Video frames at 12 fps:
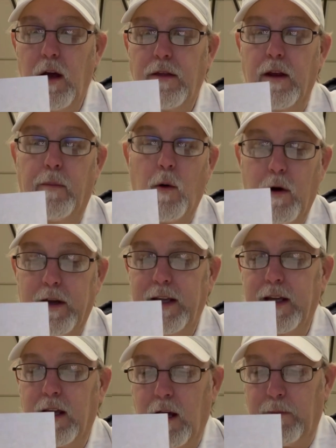the Porky
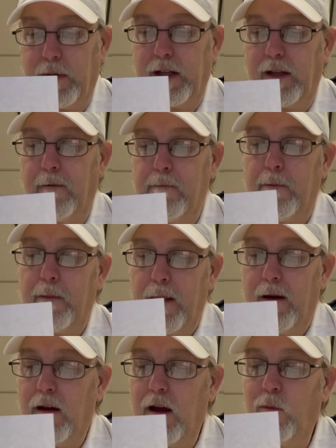Company
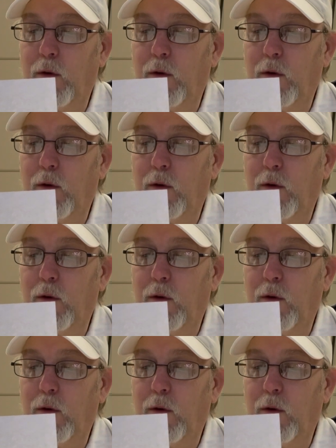of